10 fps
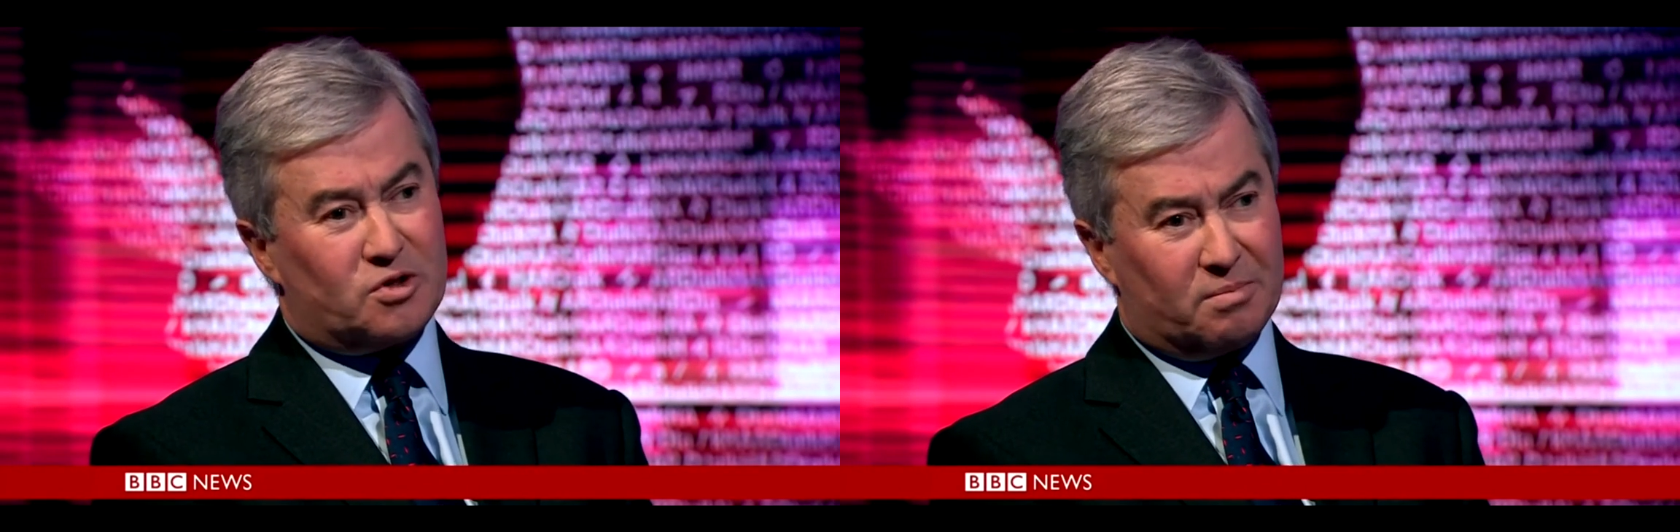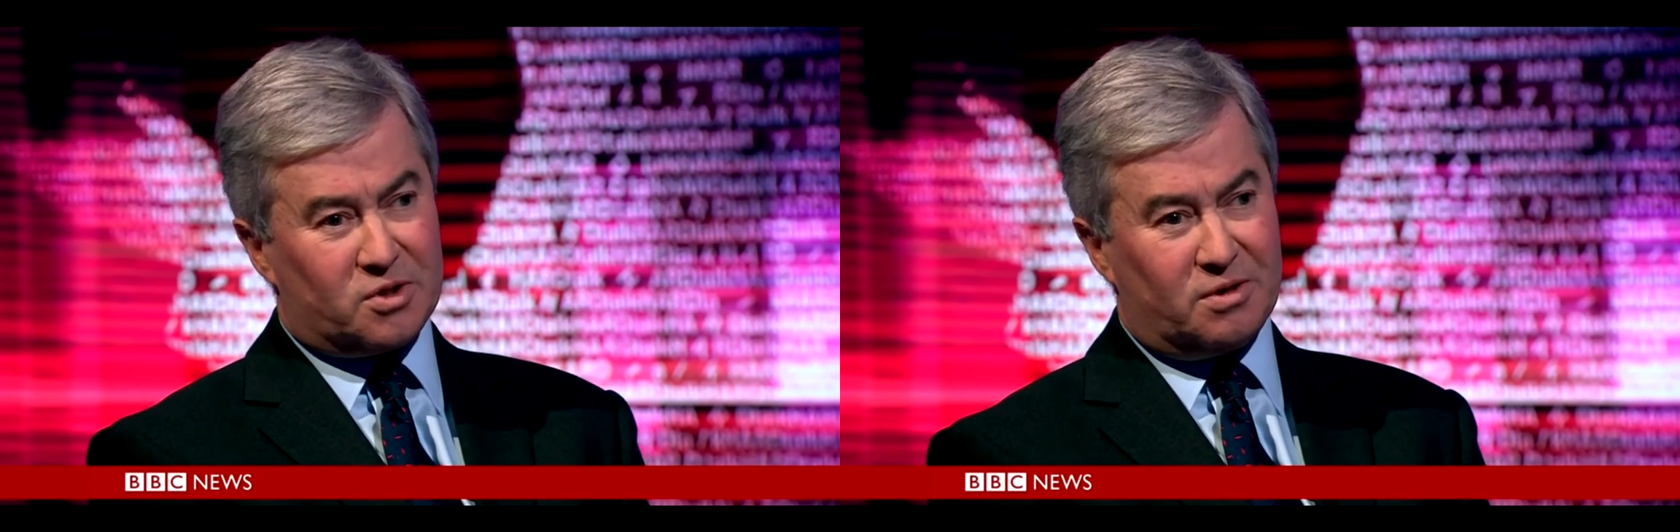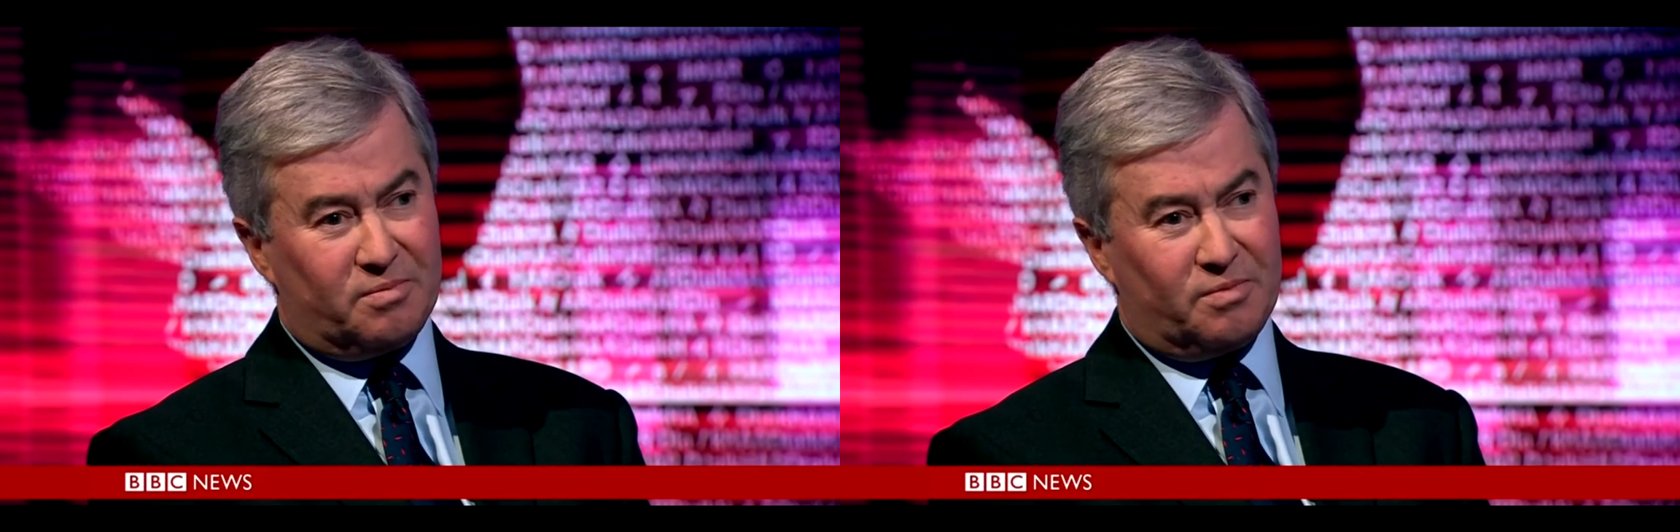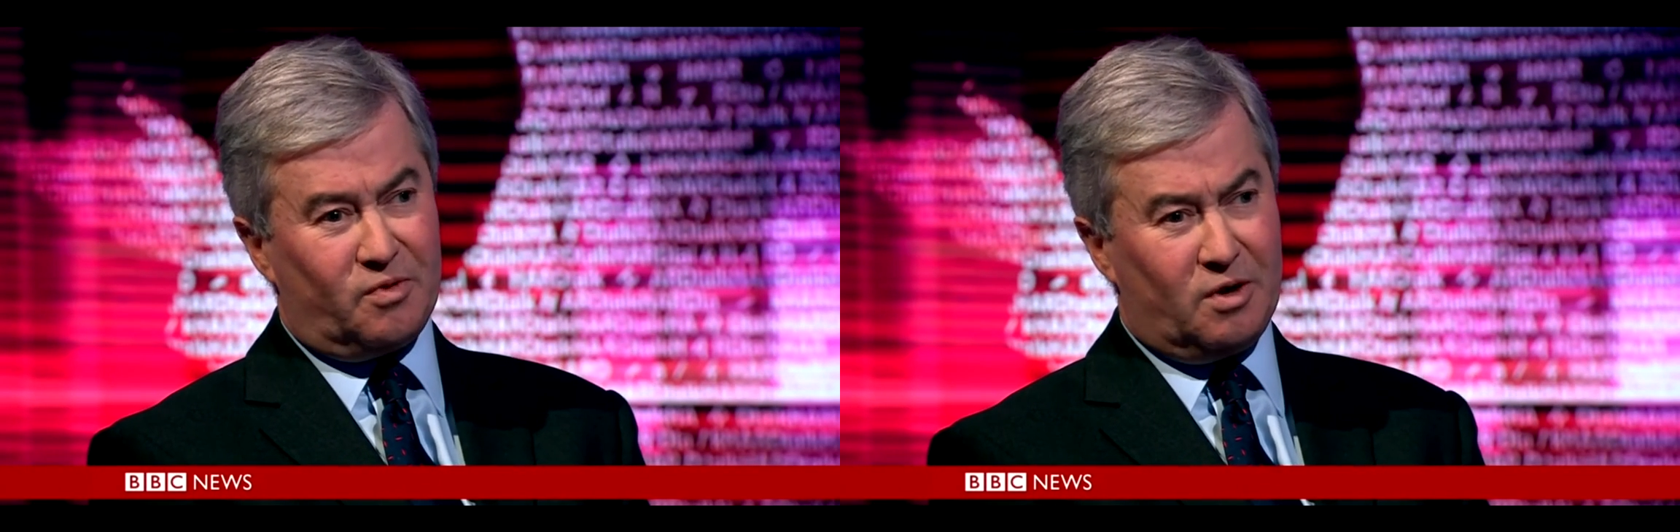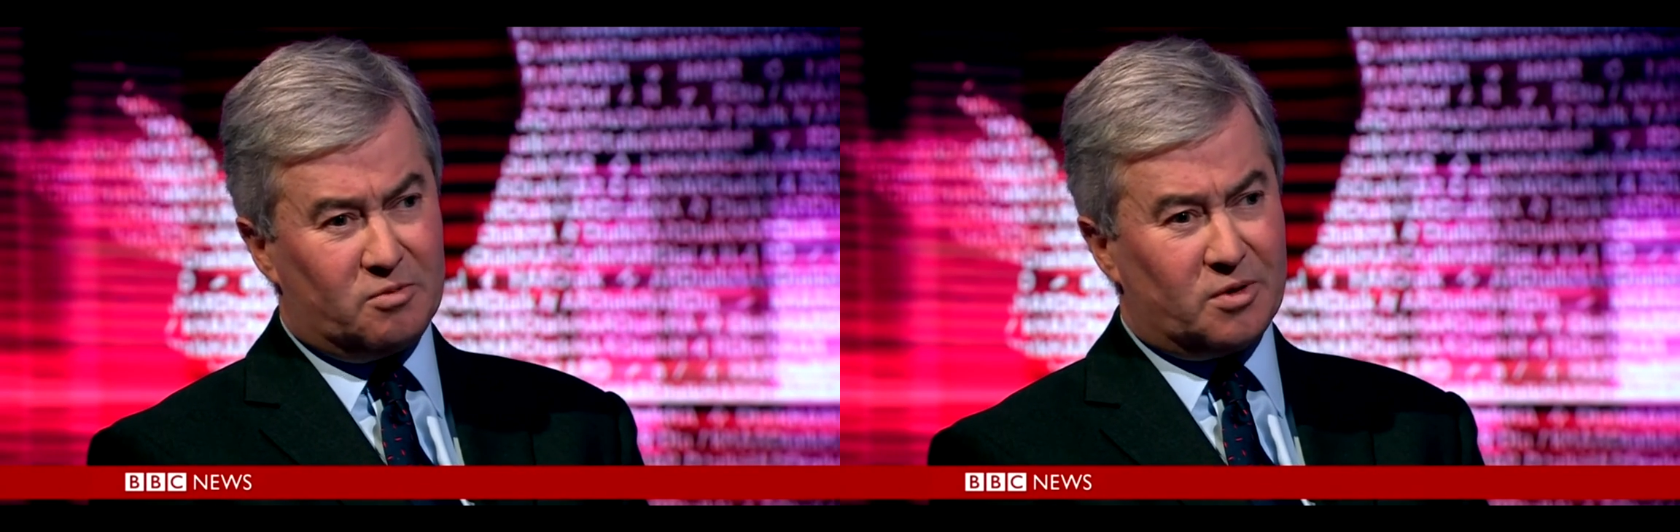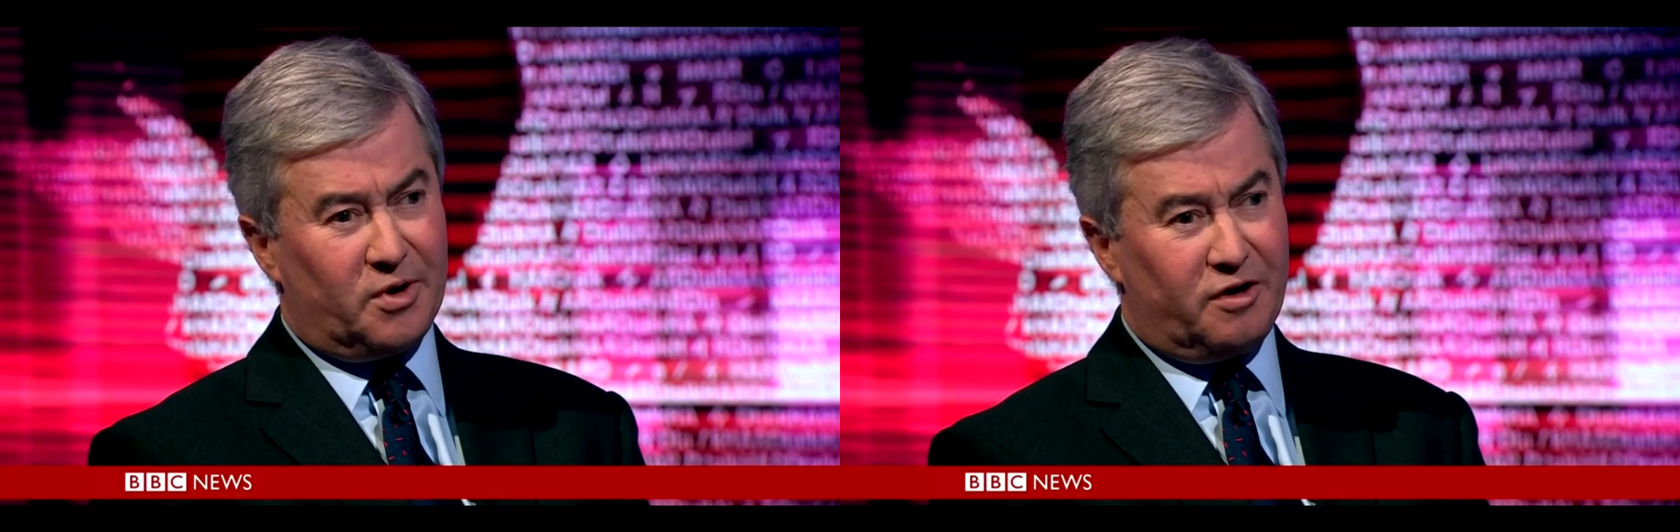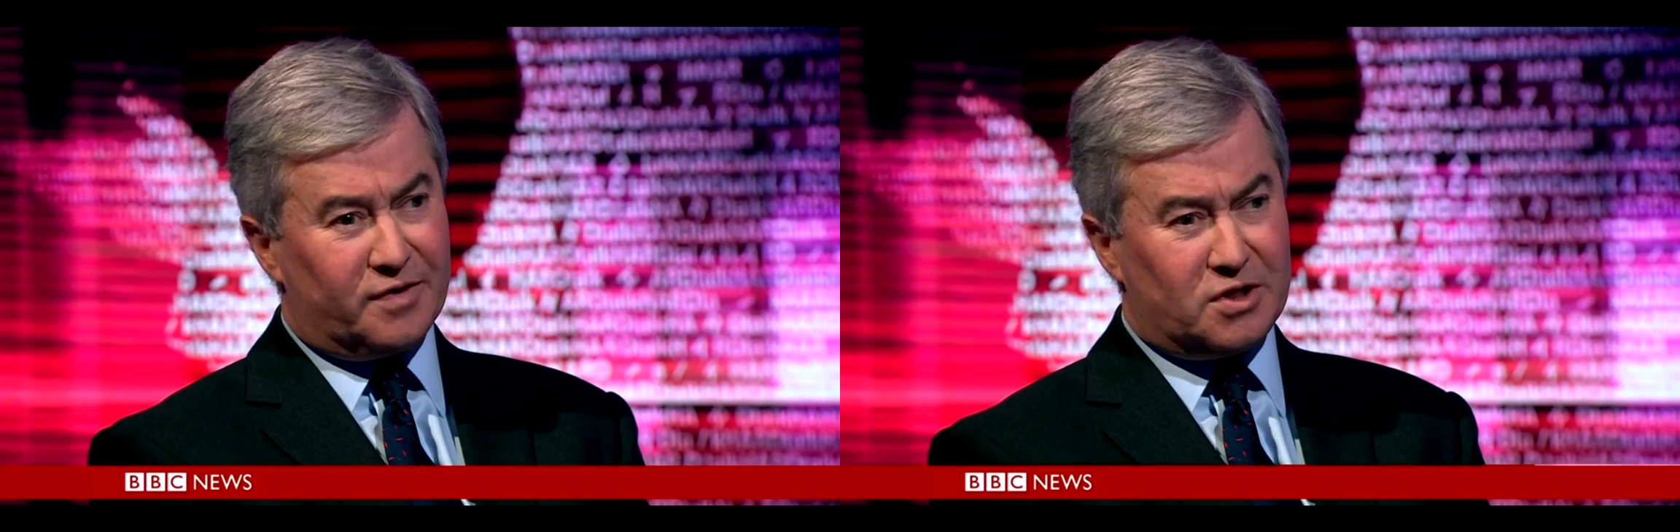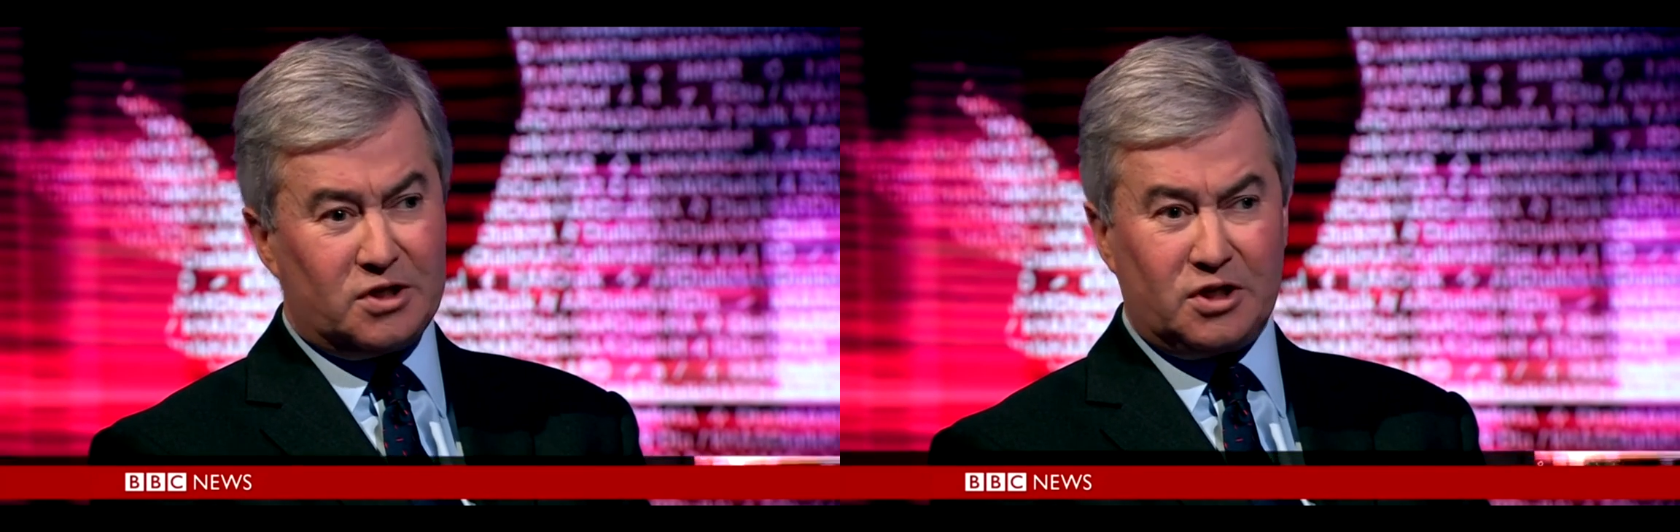Trump some room to
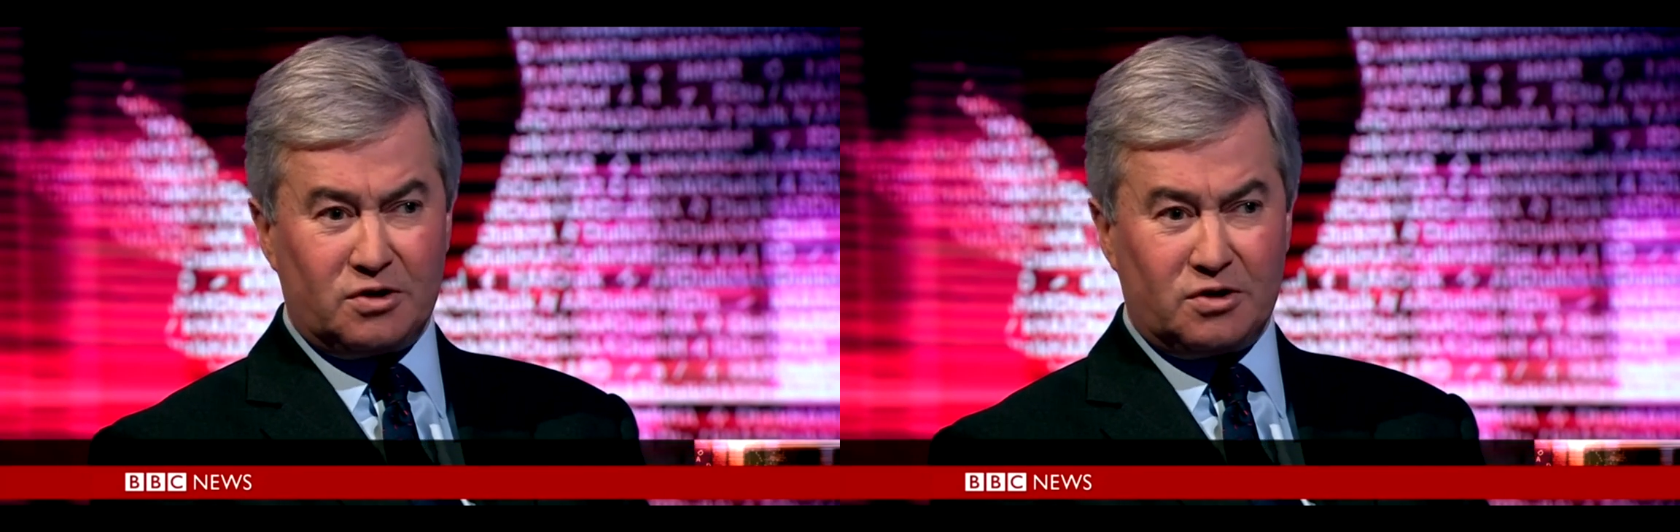manoeuvre since